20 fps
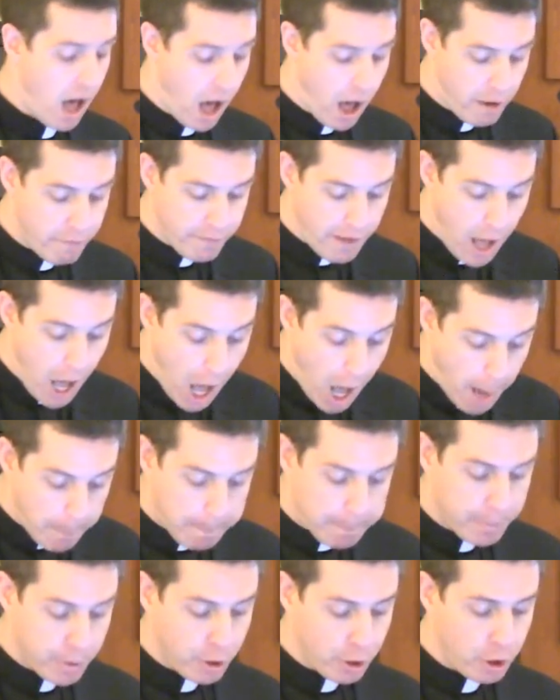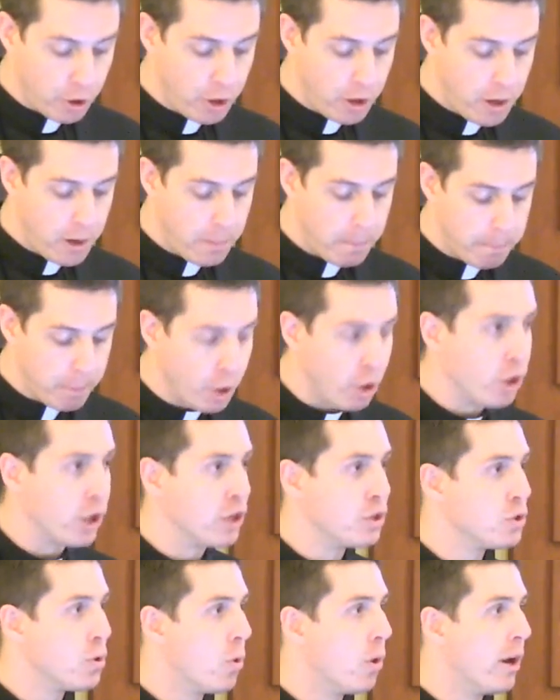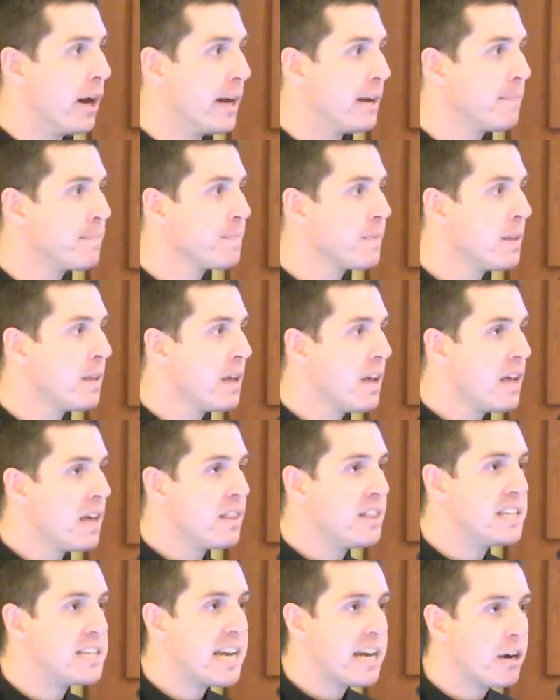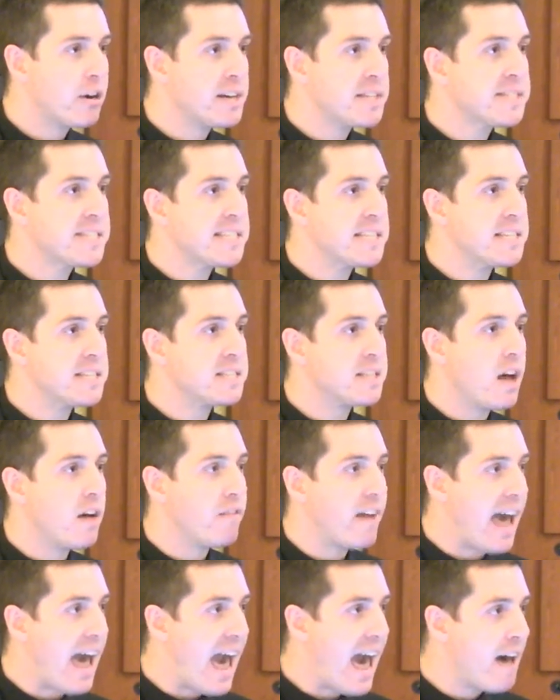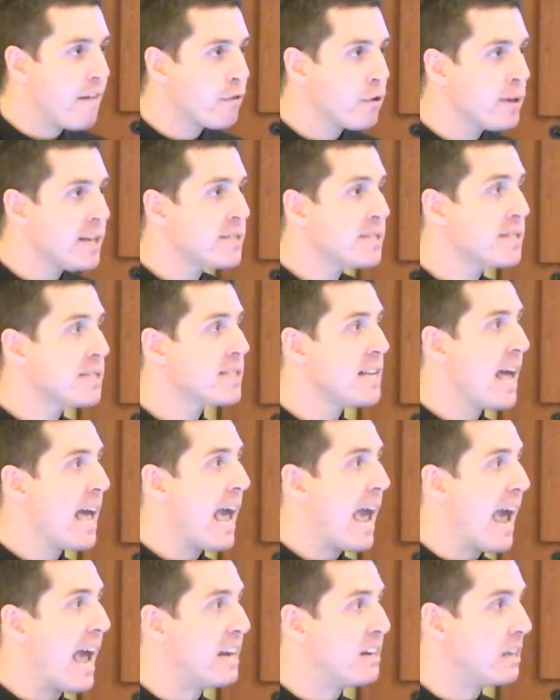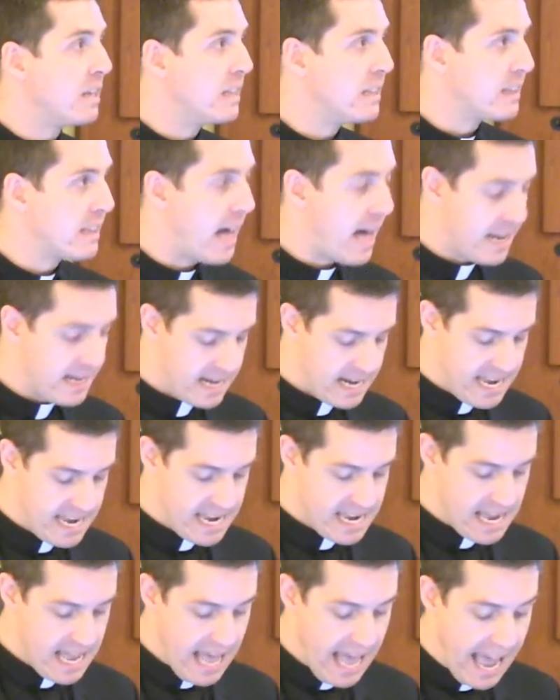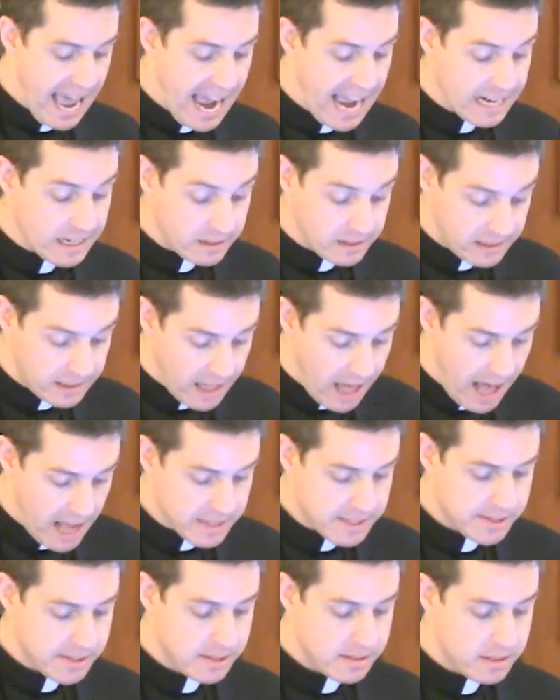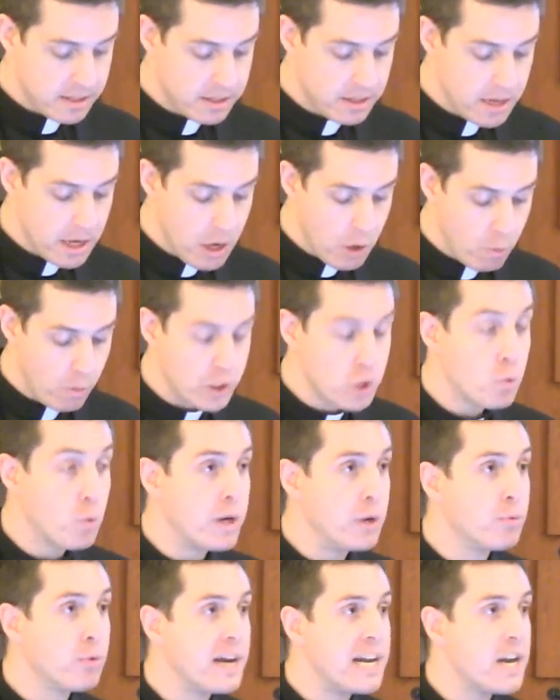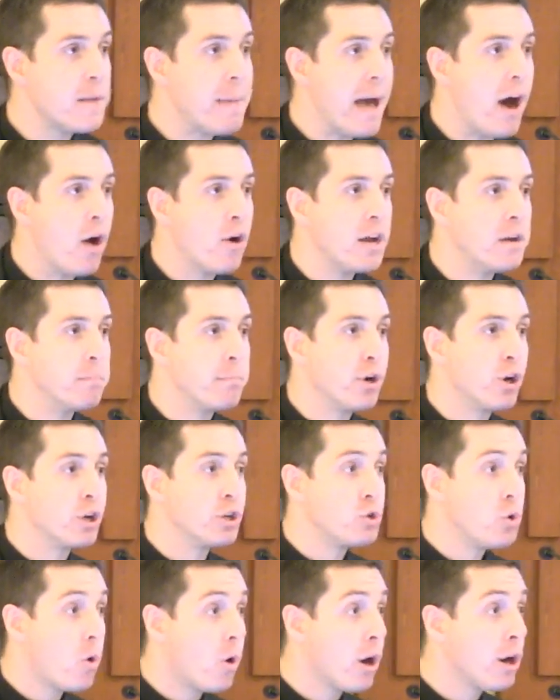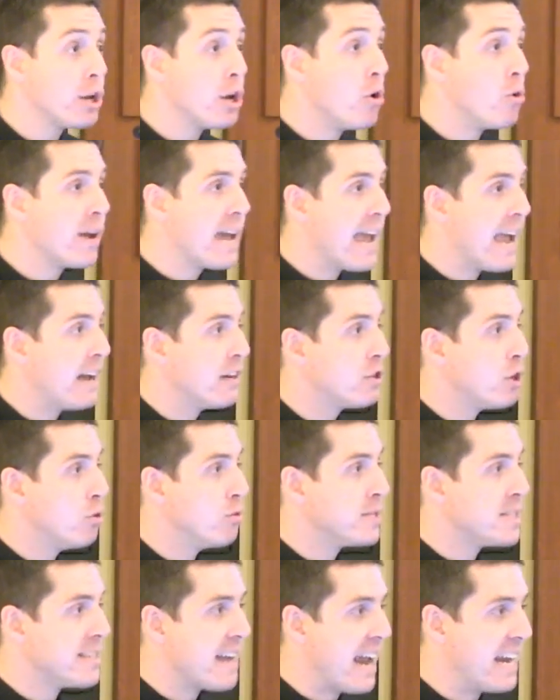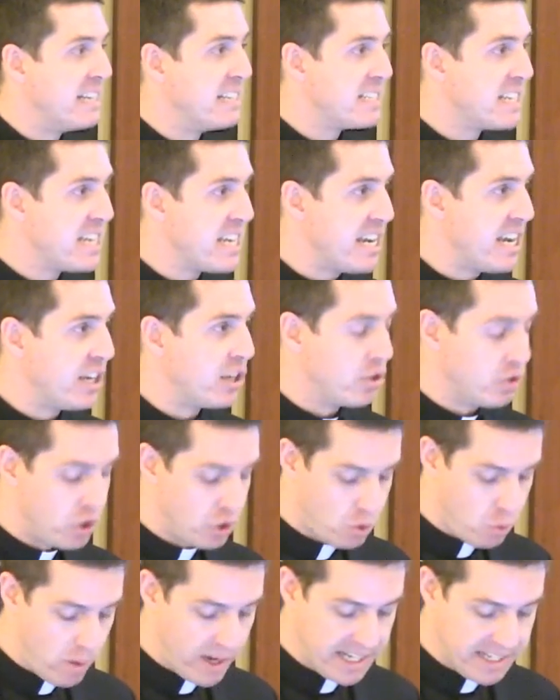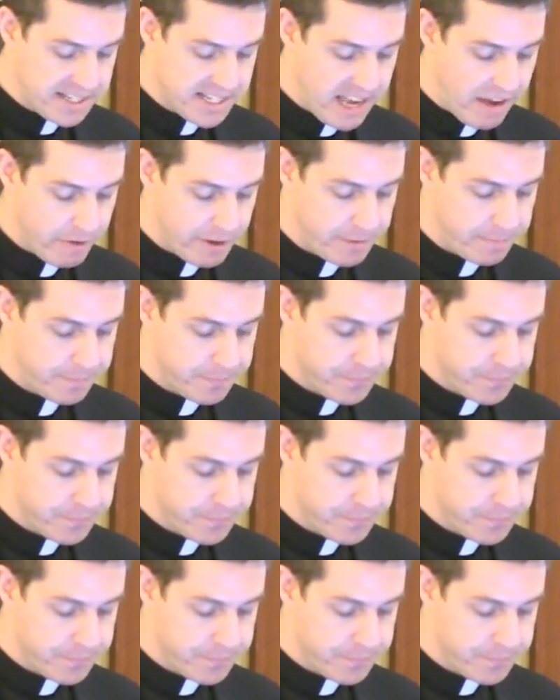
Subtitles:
of Upper Purgatory, the terraces of avarice and gluttony and lust, which we read about in Purgatorio, Cantos 19 to 27.